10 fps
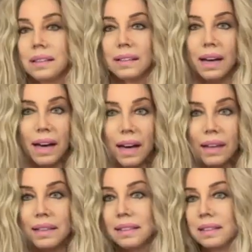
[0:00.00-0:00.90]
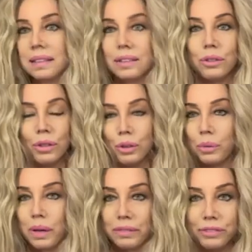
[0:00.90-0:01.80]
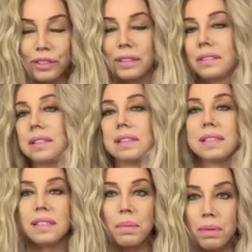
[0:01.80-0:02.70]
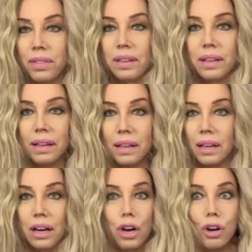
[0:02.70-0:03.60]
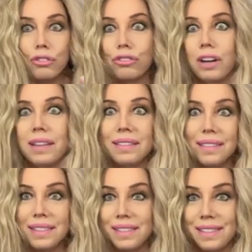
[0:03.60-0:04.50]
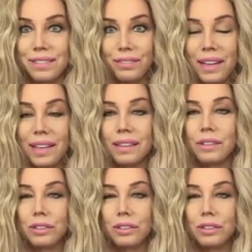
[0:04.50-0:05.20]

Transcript: Guy or whoever does something horrendous, right?